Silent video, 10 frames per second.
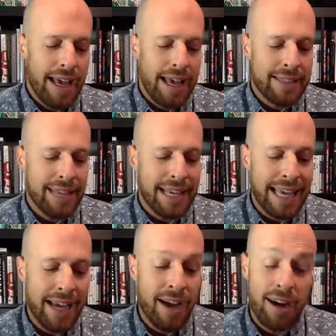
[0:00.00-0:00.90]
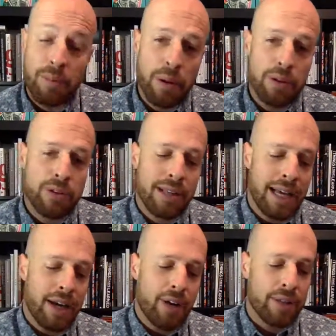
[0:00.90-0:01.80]
It's the King Kong poster
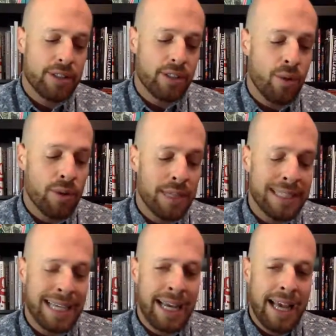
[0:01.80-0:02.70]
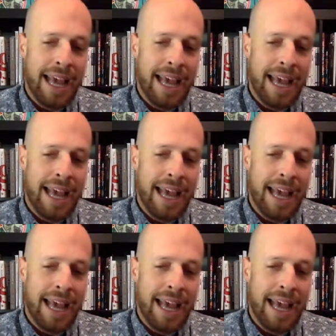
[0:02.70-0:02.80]
that Chris Thornley did.